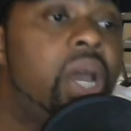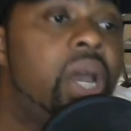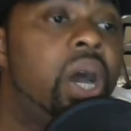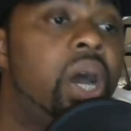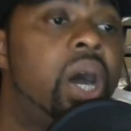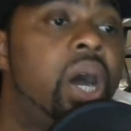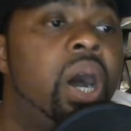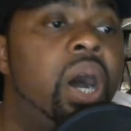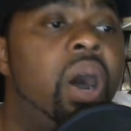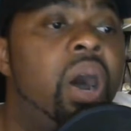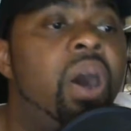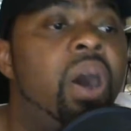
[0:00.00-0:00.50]

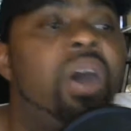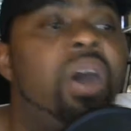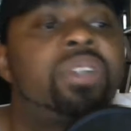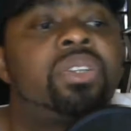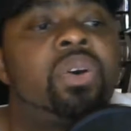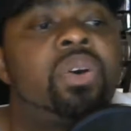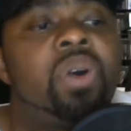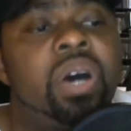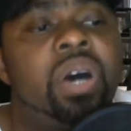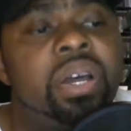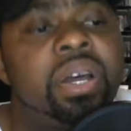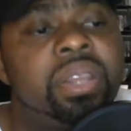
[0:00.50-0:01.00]

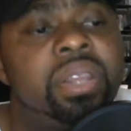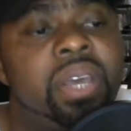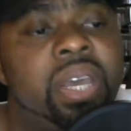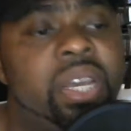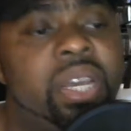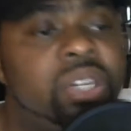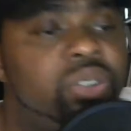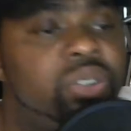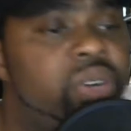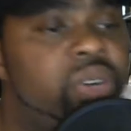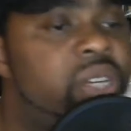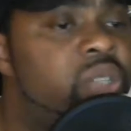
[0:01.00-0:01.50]
Also, other
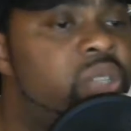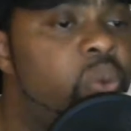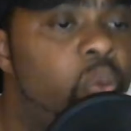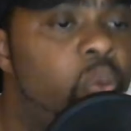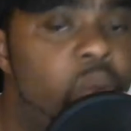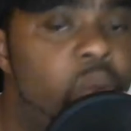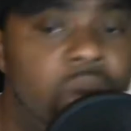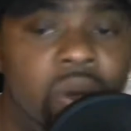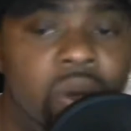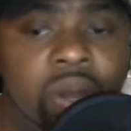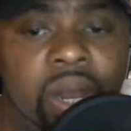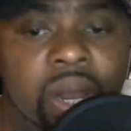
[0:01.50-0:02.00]
injuries,
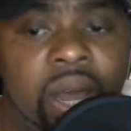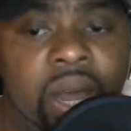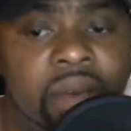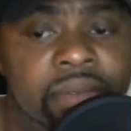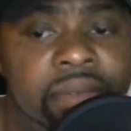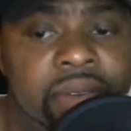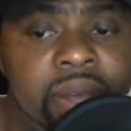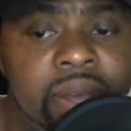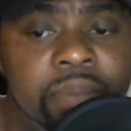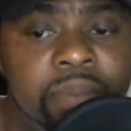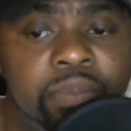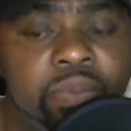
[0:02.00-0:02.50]
Will
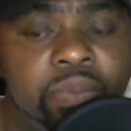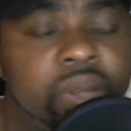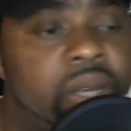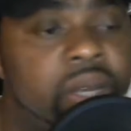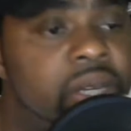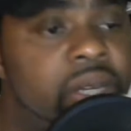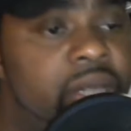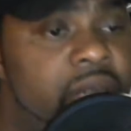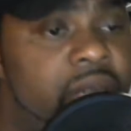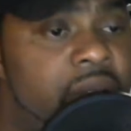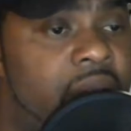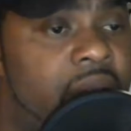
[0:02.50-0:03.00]
Lovett,
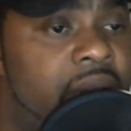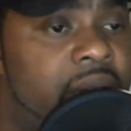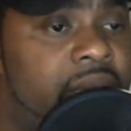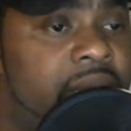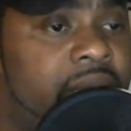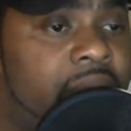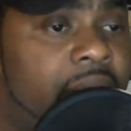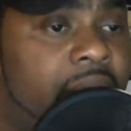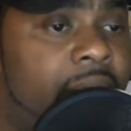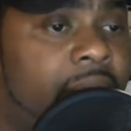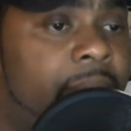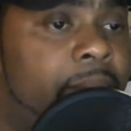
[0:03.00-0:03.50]

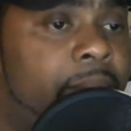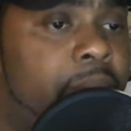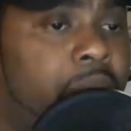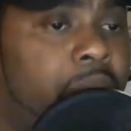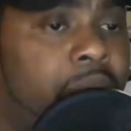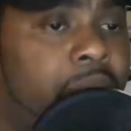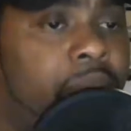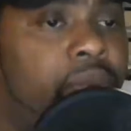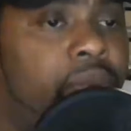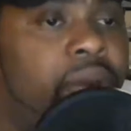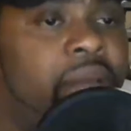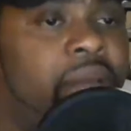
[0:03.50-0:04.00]
Deontay
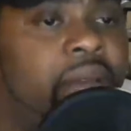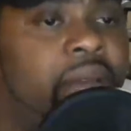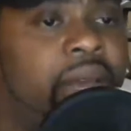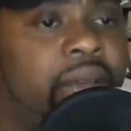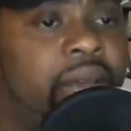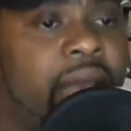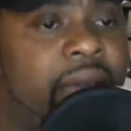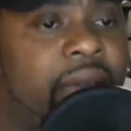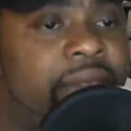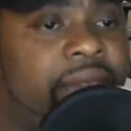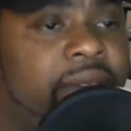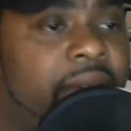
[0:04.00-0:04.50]
Bembry,
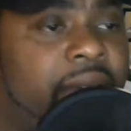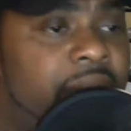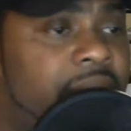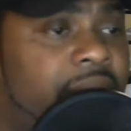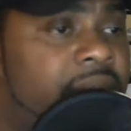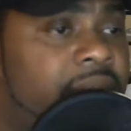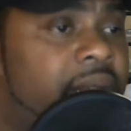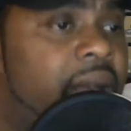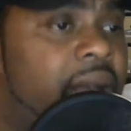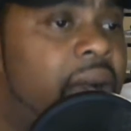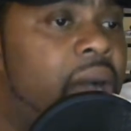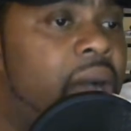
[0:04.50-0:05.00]
Gavin
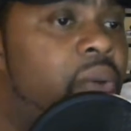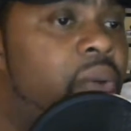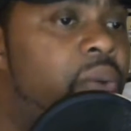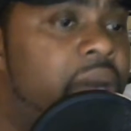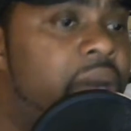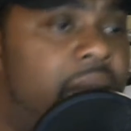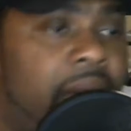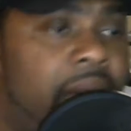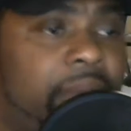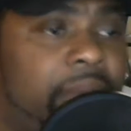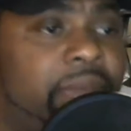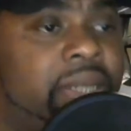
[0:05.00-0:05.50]
Adcock would
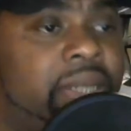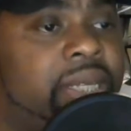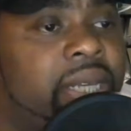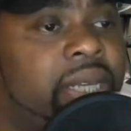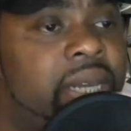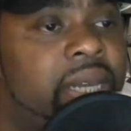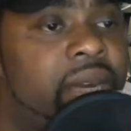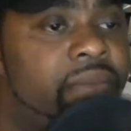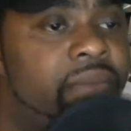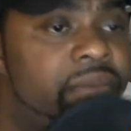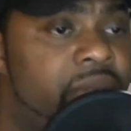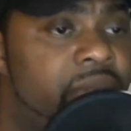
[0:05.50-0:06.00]
not be
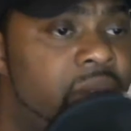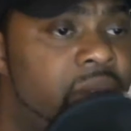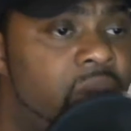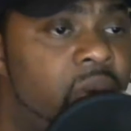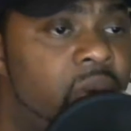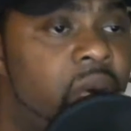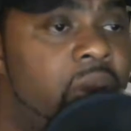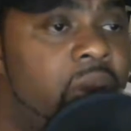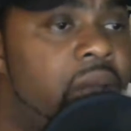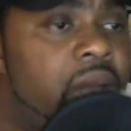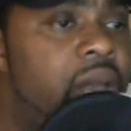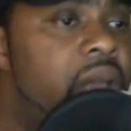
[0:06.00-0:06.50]
seeing the
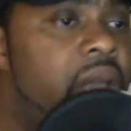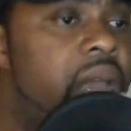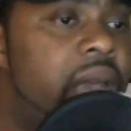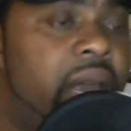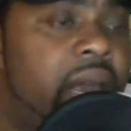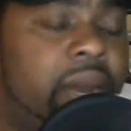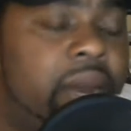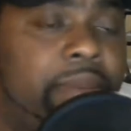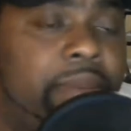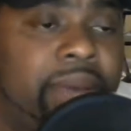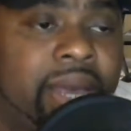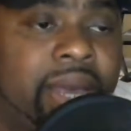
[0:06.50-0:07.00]
field
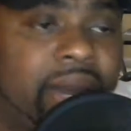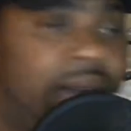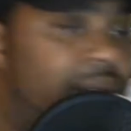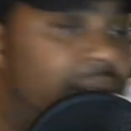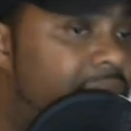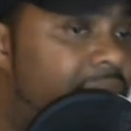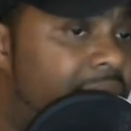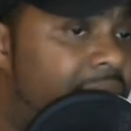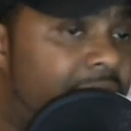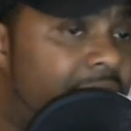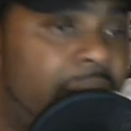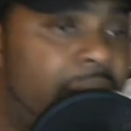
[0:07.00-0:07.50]
at the beginning of the
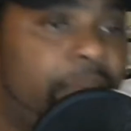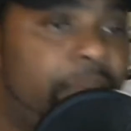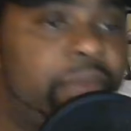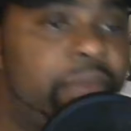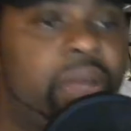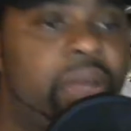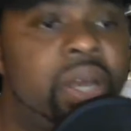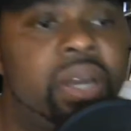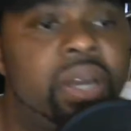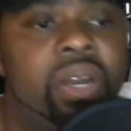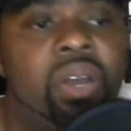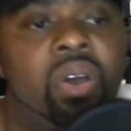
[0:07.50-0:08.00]
camp.
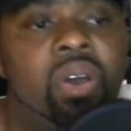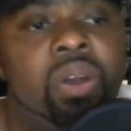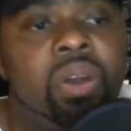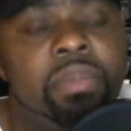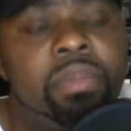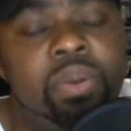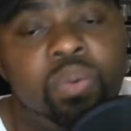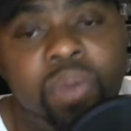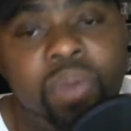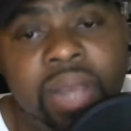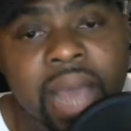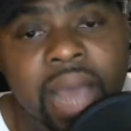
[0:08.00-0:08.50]
They're going to
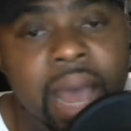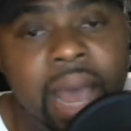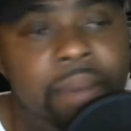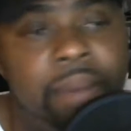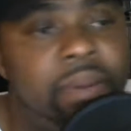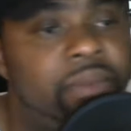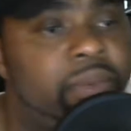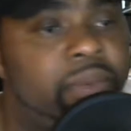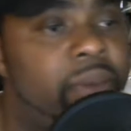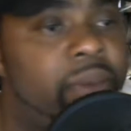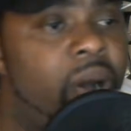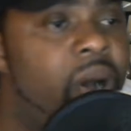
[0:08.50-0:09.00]
be
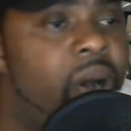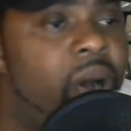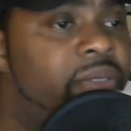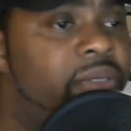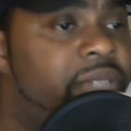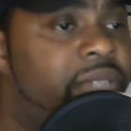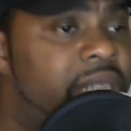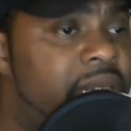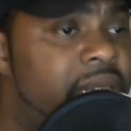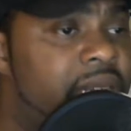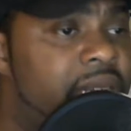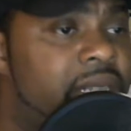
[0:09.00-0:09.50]
rehabbing from
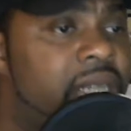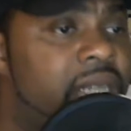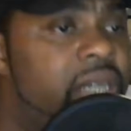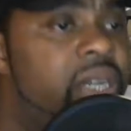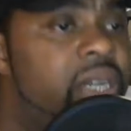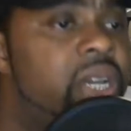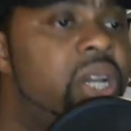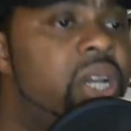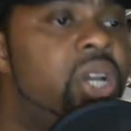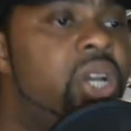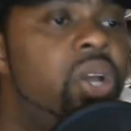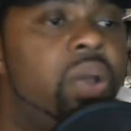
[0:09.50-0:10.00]
offseason.
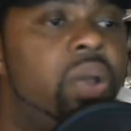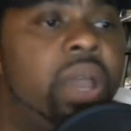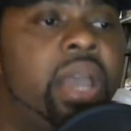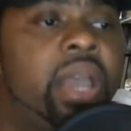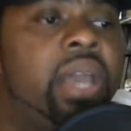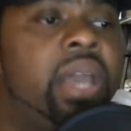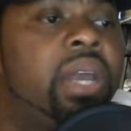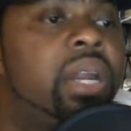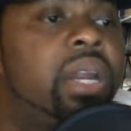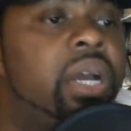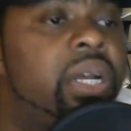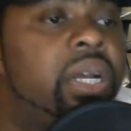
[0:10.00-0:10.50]

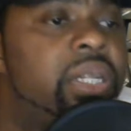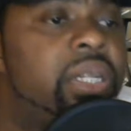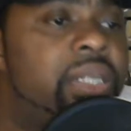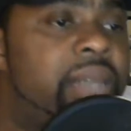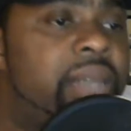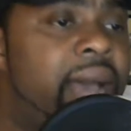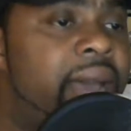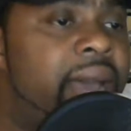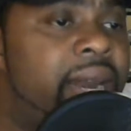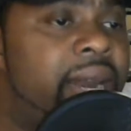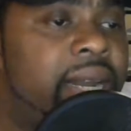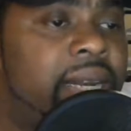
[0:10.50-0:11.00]
And
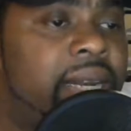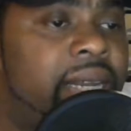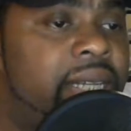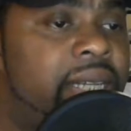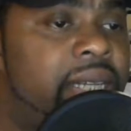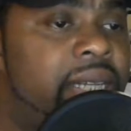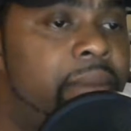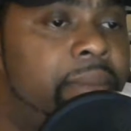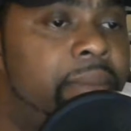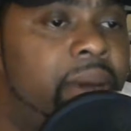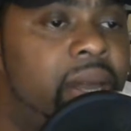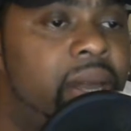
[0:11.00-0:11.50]
tight end
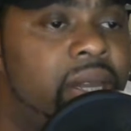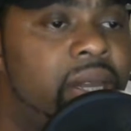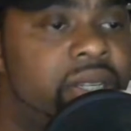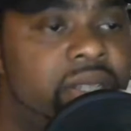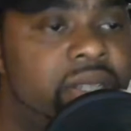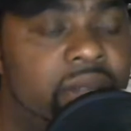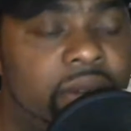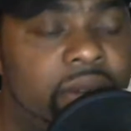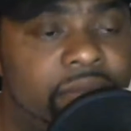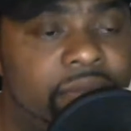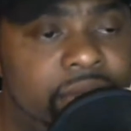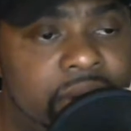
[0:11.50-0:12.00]
DJ Butler
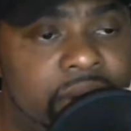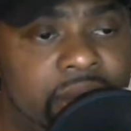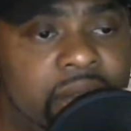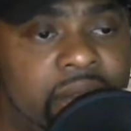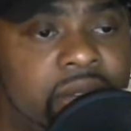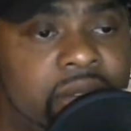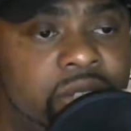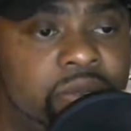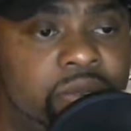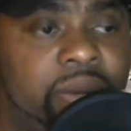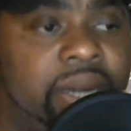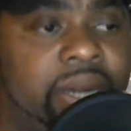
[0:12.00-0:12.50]
suffered the
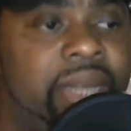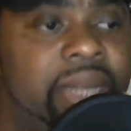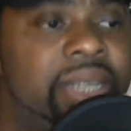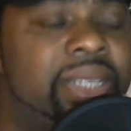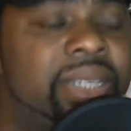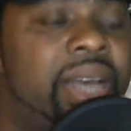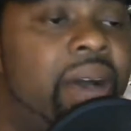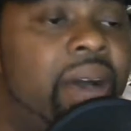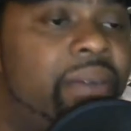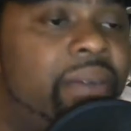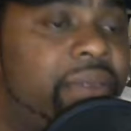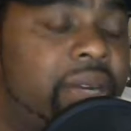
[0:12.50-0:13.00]
injury, and he's
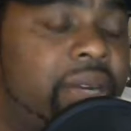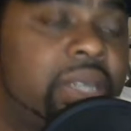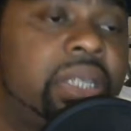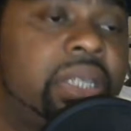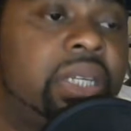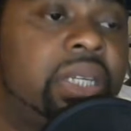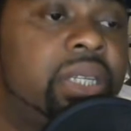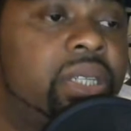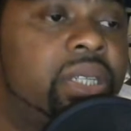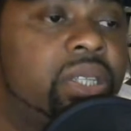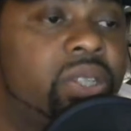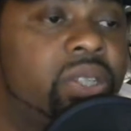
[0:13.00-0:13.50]
out for the
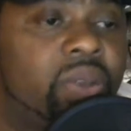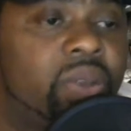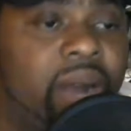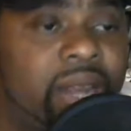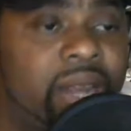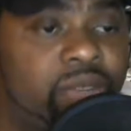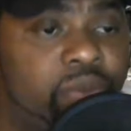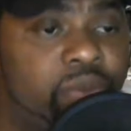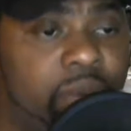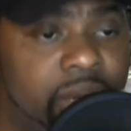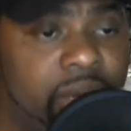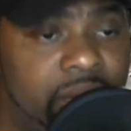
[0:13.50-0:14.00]
season. So
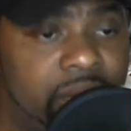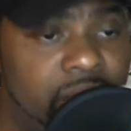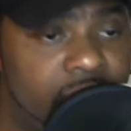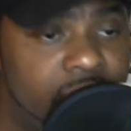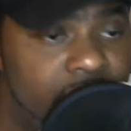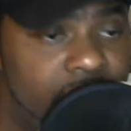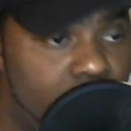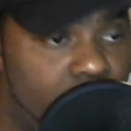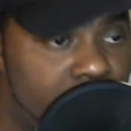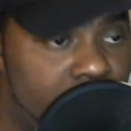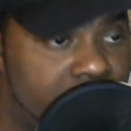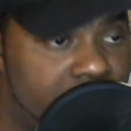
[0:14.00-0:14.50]
that's really
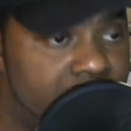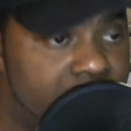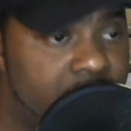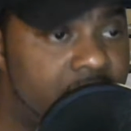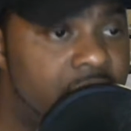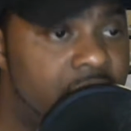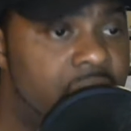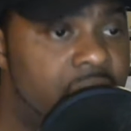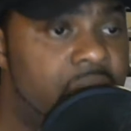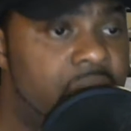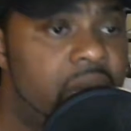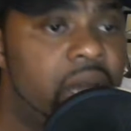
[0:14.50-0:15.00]

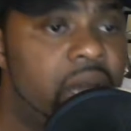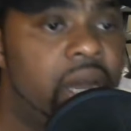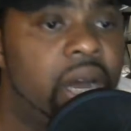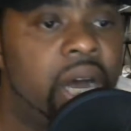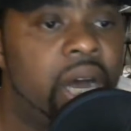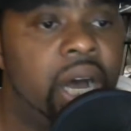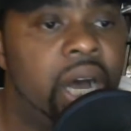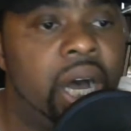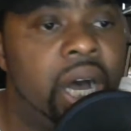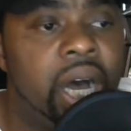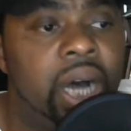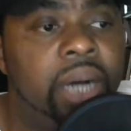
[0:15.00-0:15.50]
unfortunate.
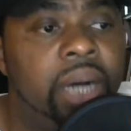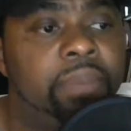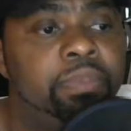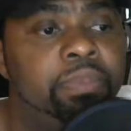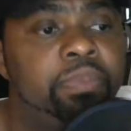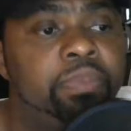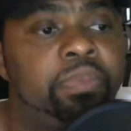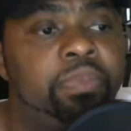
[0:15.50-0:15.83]
All